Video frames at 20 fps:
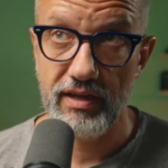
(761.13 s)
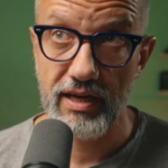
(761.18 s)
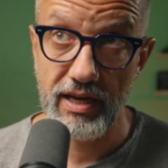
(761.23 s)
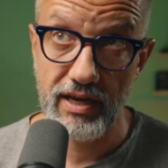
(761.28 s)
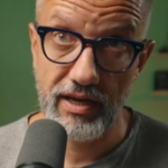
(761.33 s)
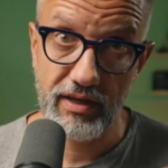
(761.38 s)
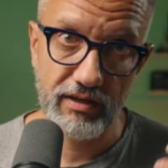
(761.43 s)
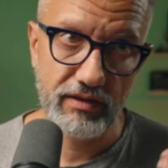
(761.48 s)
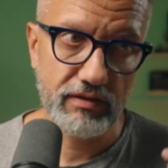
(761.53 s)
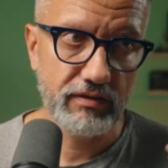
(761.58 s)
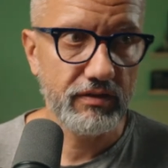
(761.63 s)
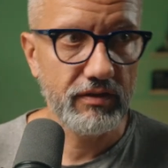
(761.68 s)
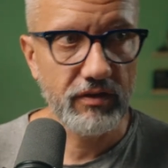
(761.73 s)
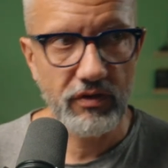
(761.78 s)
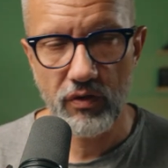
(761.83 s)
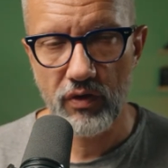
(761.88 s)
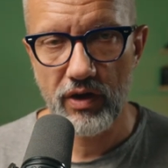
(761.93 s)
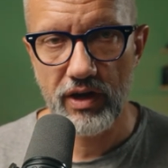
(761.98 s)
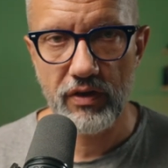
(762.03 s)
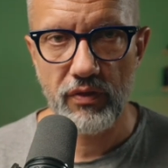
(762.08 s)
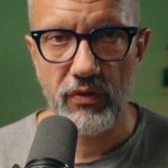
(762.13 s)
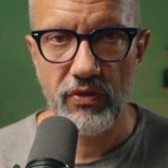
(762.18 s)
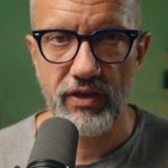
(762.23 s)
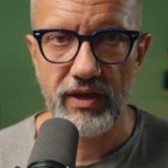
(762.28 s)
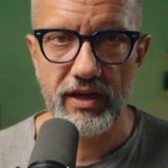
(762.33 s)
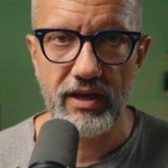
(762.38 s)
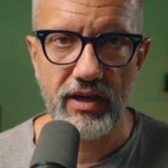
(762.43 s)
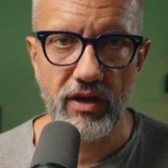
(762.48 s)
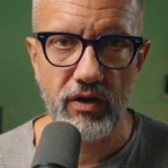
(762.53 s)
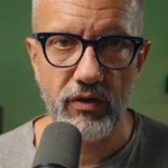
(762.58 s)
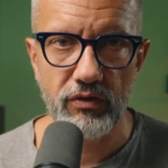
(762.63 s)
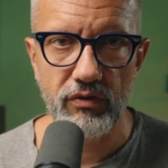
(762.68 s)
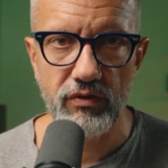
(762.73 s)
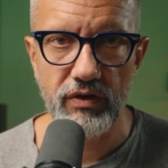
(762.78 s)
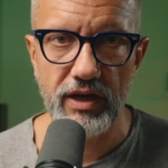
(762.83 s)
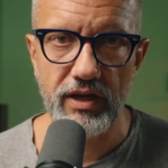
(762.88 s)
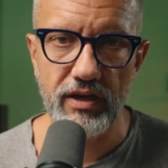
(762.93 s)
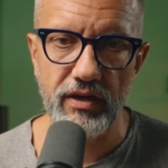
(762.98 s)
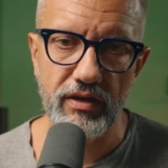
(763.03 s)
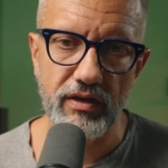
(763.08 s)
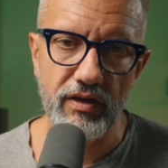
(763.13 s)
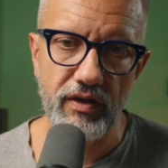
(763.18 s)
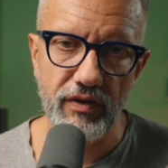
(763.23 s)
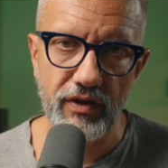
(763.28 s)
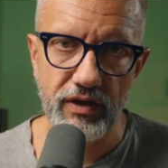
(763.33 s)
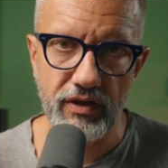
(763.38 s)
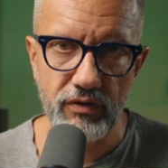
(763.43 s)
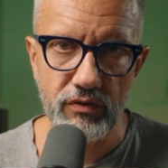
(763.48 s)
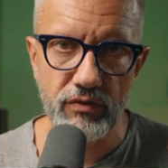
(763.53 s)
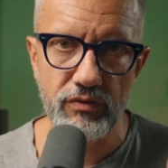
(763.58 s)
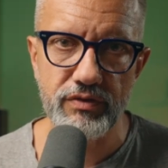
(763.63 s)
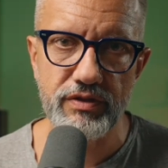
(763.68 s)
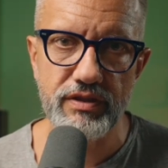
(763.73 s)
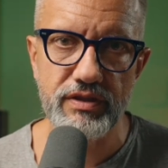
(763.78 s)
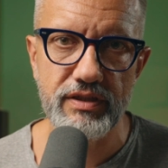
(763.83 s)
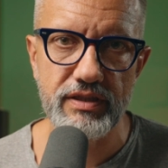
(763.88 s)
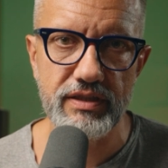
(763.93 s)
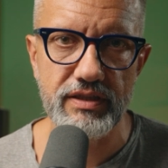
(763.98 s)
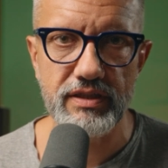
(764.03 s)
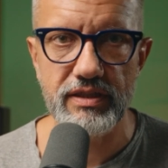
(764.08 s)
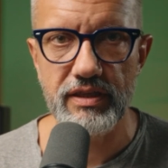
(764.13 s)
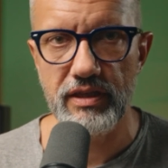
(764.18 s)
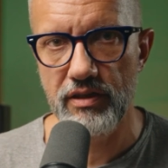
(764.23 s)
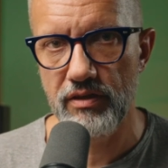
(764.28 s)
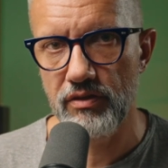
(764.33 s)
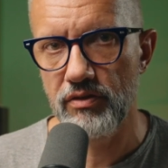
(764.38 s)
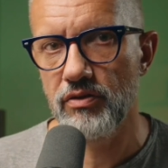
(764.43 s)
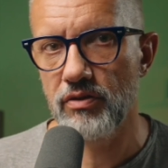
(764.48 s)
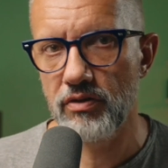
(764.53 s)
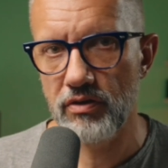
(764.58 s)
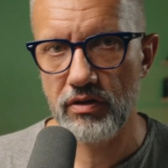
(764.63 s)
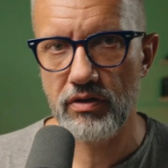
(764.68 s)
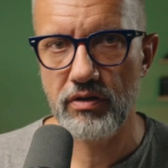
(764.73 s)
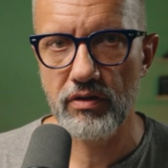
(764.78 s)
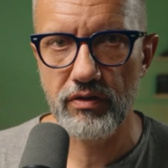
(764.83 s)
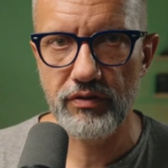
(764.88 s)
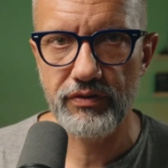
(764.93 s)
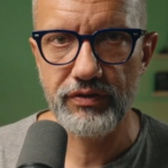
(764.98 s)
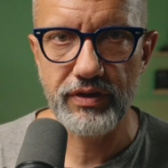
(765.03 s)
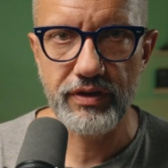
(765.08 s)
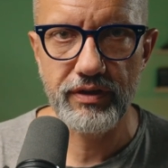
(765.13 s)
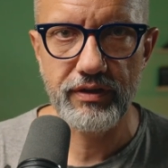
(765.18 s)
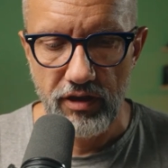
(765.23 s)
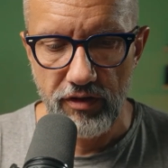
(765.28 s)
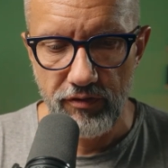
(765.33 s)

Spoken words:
And try to think how you can reuse this in your content.